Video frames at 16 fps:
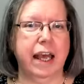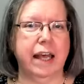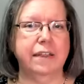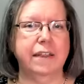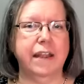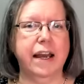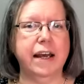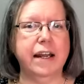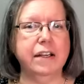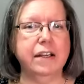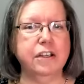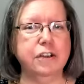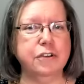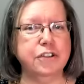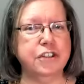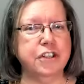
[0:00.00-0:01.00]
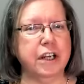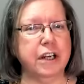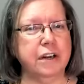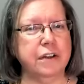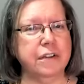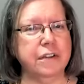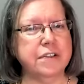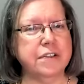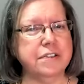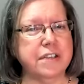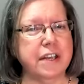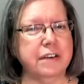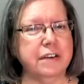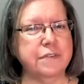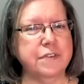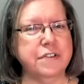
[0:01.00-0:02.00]
And then you share this
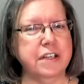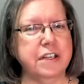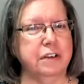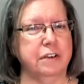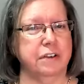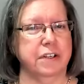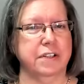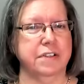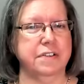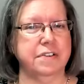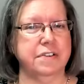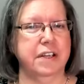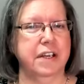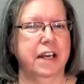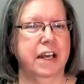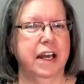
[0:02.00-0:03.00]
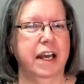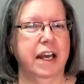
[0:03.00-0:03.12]
set of secrets